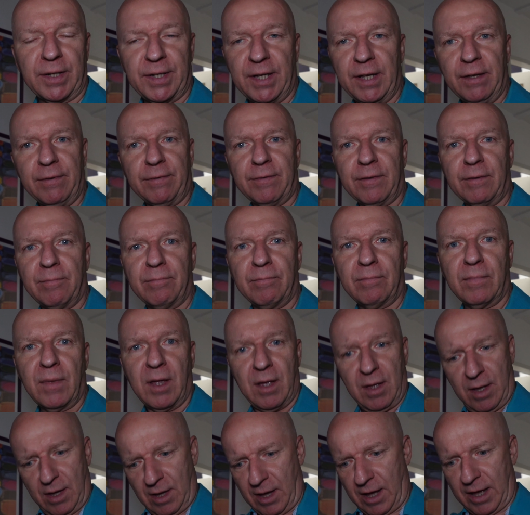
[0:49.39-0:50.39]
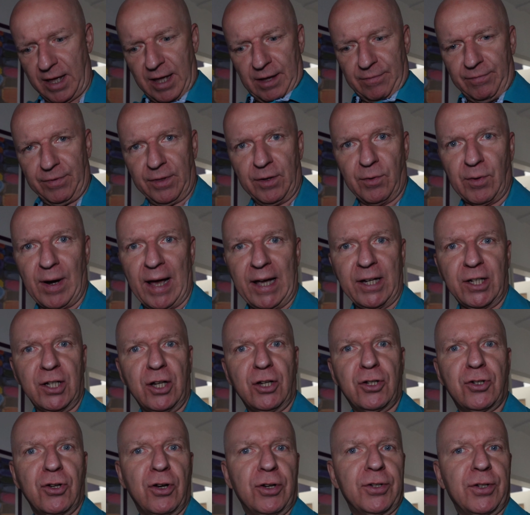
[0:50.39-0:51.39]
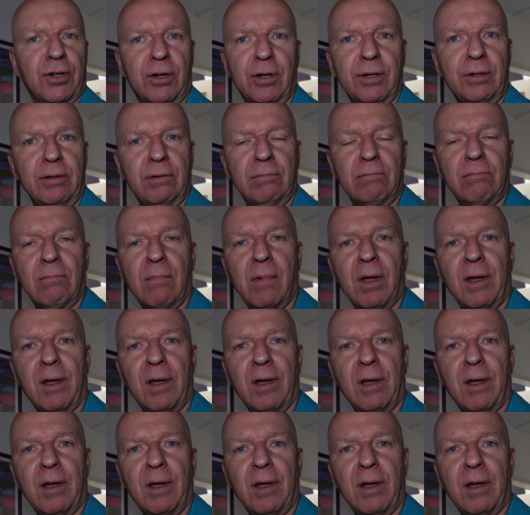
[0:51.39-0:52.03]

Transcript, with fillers: teeth. I have the right shirt on.